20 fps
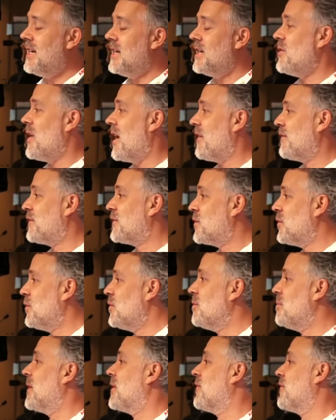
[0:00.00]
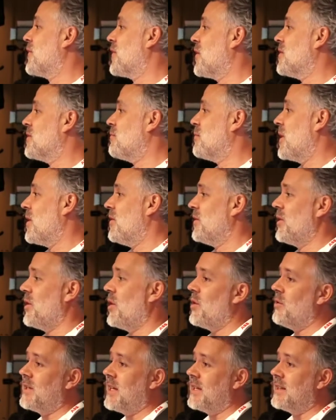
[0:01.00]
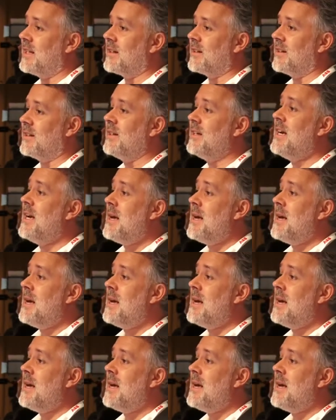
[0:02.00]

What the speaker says: You have two, but of course we all know that there are